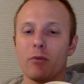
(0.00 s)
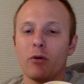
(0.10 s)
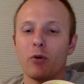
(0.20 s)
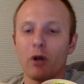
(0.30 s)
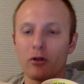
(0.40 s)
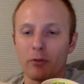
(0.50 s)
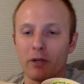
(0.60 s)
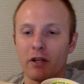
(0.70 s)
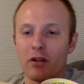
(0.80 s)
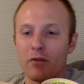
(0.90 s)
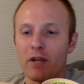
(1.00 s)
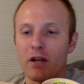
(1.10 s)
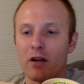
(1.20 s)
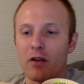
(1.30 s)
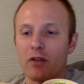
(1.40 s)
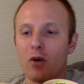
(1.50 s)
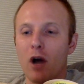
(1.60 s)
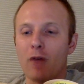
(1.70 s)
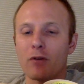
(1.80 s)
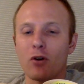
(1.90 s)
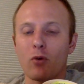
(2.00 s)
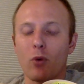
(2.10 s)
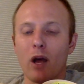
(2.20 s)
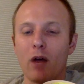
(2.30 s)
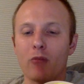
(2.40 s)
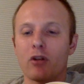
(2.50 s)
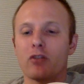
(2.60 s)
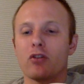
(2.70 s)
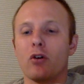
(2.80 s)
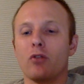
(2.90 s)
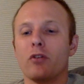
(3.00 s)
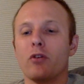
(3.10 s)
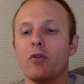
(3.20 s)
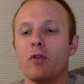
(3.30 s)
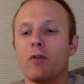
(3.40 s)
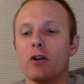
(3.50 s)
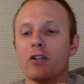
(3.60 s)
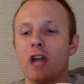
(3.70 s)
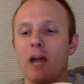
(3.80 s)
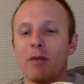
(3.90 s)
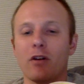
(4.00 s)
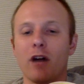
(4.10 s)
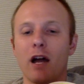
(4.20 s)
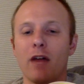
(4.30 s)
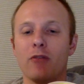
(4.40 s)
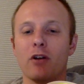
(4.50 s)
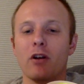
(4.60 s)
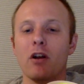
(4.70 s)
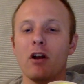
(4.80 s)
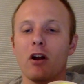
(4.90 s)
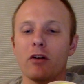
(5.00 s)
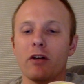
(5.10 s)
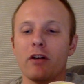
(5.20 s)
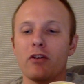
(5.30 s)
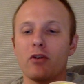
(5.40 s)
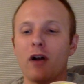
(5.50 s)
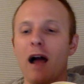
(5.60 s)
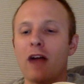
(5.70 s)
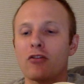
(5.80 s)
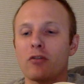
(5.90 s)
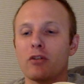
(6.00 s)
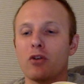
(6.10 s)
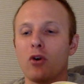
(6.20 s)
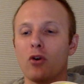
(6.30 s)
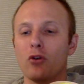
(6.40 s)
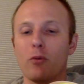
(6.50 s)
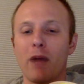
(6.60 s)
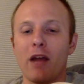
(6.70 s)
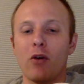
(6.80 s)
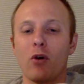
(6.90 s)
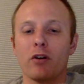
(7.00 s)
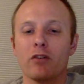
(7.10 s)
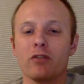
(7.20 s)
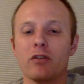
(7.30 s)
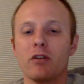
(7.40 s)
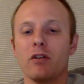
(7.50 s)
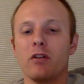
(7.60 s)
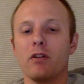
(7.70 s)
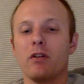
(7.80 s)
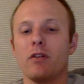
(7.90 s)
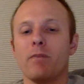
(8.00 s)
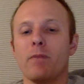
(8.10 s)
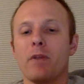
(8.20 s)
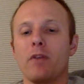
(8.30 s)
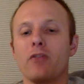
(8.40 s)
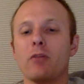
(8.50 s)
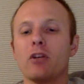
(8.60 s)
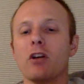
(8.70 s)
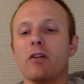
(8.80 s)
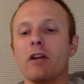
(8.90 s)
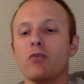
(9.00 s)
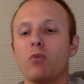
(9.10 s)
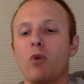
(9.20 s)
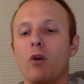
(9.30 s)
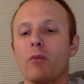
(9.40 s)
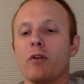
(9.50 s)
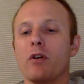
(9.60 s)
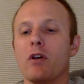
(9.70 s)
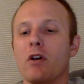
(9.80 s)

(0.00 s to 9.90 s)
the bewilderment and the fear that so often overwhelms young children who, for the first time in their lives, are herded into a classroom and told to obey orders. Some curious warmth